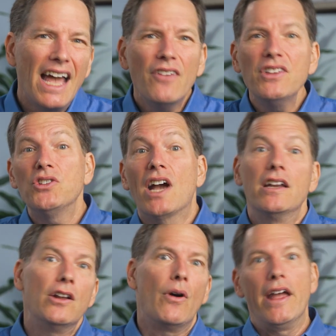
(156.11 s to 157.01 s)
Now that you
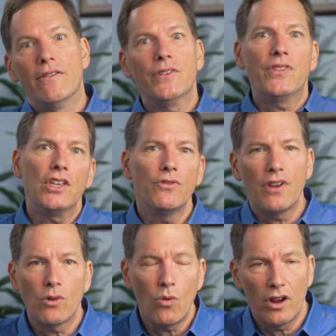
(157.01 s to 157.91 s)
kind of know everything you've
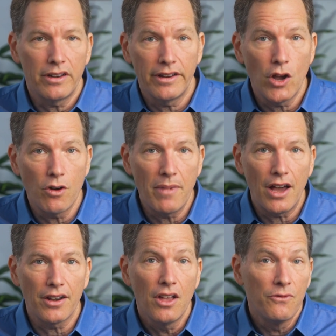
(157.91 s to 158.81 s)
ever wanted to know
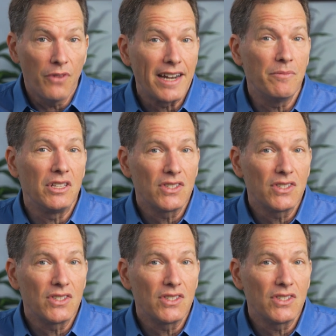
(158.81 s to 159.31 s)
about vitamin